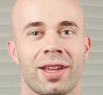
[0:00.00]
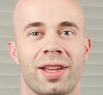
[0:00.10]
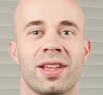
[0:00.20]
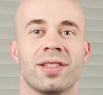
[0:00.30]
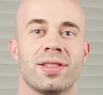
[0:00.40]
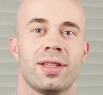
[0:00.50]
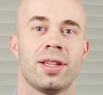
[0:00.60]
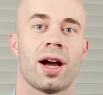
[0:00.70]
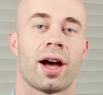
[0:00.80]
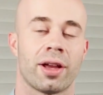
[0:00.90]
is
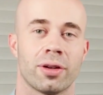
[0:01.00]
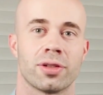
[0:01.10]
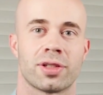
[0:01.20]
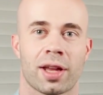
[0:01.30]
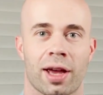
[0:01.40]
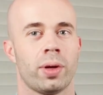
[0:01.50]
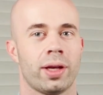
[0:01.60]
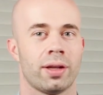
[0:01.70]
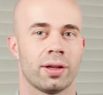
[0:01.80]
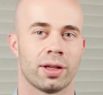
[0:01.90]
the iron staff.
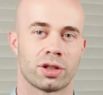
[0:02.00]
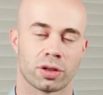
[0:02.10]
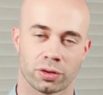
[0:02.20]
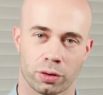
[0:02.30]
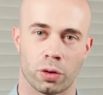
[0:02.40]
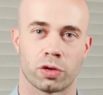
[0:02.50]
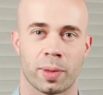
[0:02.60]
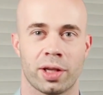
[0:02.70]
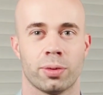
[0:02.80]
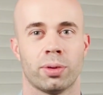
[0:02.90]
In Cheng Zongyou's
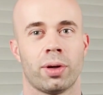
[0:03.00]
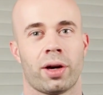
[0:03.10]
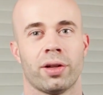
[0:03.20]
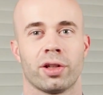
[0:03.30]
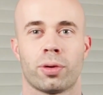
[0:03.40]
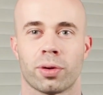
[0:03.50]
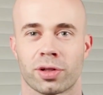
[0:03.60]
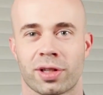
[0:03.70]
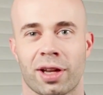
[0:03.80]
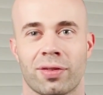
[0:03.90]
manual on the
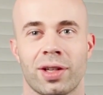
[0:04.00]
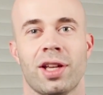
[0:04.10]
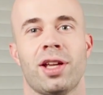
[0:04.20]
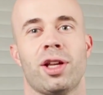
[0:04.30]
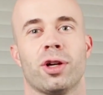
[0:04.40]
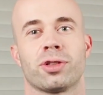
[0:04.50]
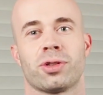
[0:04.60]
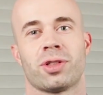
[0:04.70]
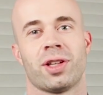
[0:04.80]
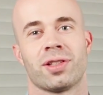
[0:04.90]
quarterstaff, he also
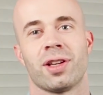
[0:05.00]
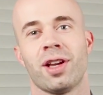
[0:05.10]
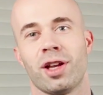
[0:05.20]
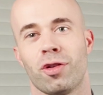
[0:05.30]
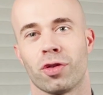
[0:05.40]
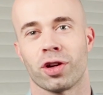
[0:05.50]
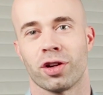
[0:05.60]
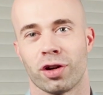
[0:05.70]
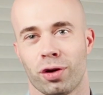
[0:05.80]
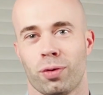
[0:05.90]
says if you're going
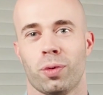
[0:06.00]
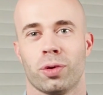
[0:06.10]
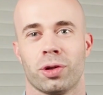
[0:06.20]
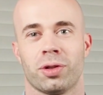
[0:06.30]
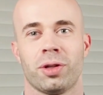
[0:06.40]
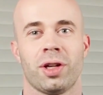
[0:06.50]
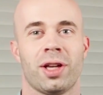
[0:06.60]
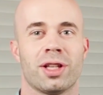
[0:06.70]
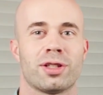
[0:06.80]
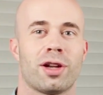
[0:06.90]
to go to war,
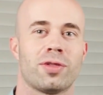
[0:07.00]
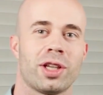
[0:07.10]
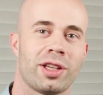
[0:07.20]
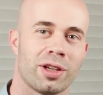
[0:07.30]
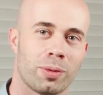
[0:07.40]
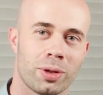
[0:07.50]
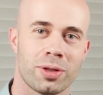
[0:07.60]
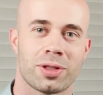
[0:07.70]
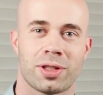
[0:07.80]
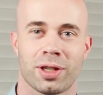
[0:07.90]
instead of taking a
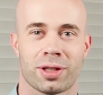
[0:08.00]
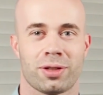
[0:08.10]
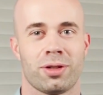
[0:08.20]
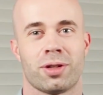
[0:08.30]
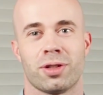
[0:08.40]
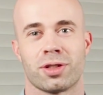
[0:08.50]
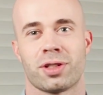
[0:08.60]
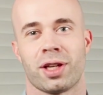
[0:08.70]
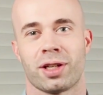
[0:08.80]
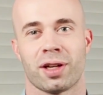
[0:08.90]
wooden stick, you can just
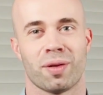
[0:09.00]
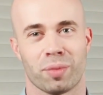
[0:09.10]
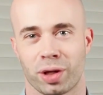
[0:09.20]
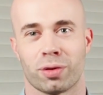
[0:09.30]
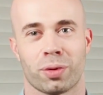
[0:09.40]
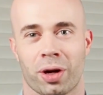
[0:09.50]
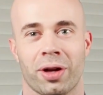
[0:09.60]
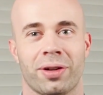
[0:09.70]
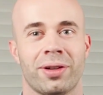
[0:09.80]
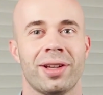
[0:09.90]
take a metal
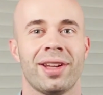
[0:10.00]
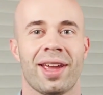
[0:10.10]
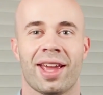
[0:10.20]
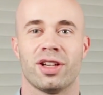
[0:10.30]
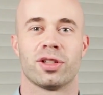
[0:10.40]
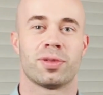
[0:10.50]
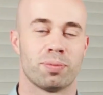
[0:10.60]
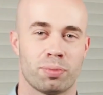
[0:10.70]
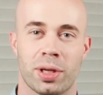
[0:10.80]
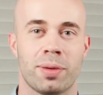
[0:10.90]
rod and
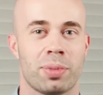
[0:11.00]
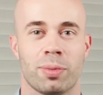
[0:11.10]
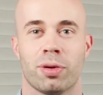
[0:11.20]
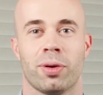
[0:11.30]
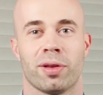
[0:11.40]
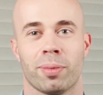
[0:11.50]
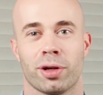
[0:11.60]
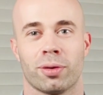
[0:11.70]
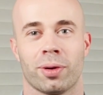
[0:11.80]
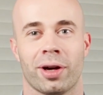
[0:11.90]
just beat people with a
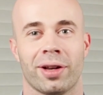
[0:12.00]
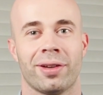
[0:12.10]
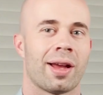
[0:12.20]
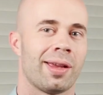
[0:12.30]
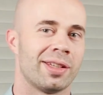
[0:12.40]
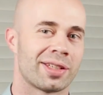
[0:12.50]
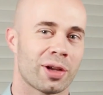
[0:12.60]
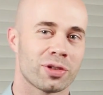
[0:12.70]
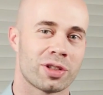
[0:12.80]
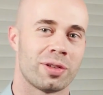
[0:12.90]
metal rod. It
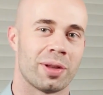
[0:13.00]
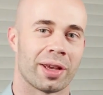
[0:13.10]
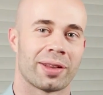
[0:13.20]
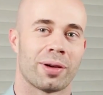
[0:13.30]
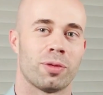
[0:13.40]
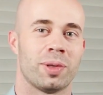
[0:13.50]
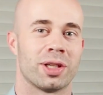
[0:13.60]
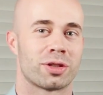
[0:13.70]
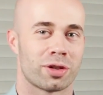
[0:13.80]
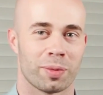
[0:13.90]
sounds like that would be
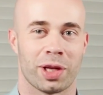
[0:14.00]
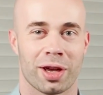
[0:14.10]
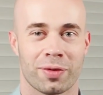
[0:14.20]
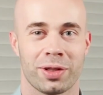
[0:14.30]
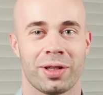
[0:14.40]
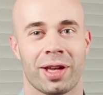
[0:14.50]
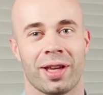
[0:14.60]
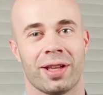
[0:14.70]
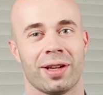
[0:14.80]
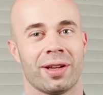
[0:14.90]
extremely heavy,
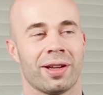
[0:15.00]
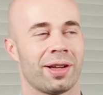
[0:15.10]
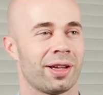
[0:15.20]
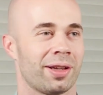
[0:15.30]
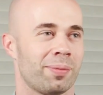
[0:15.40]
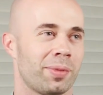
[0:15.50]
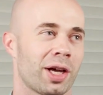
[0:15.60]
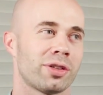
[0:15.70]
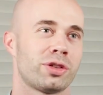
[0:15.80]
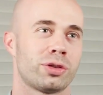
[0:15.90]
and I'm
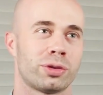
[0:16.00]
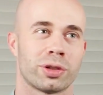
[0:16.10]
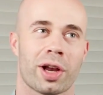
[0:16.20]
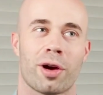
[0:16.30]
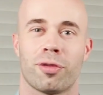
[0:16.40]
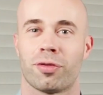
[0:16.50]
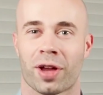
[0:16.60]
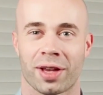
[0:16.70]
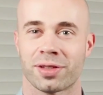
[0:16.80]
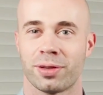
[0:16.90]
not sure how
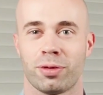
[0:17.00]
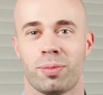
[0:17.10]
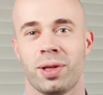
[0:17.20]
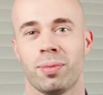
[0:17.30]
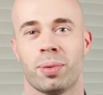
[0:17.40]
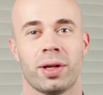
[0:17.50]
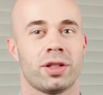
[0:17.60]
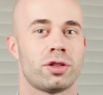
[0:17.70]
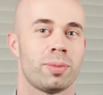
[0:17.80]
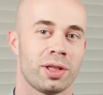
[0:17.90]
fast it would be, but it
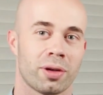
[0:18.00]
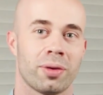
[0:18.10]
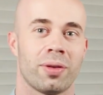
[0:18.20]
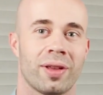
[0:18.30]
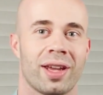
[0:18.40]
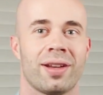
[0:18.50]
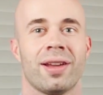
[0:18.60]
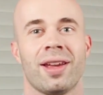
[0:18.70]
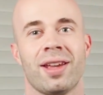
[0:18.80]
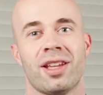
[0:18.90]
should be noted that
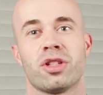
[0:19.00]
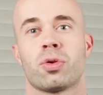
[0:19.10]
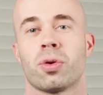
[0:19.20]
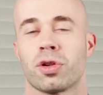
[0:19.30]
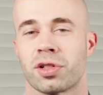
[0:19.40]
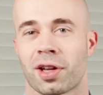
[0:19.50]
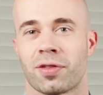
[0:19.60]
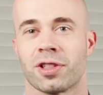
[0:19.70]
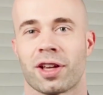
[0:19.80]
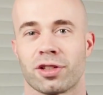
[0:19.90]
his quarterstaff
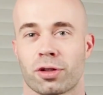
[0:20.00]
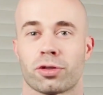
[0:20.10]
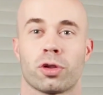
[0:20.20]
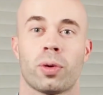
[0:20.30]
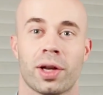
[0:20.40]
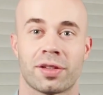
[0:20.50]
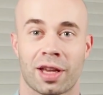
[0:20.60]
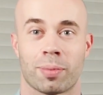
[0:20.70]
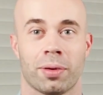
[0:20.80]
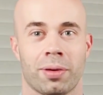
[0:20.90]
design is also quite
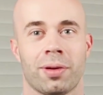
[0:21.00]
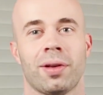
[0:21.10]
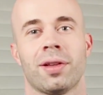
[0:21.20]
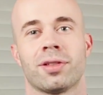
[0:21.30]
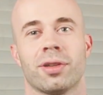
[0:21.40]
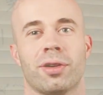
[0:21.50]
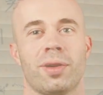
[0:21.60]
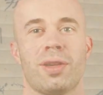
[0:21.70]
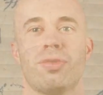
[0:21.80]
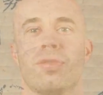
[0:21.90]
tapered. So even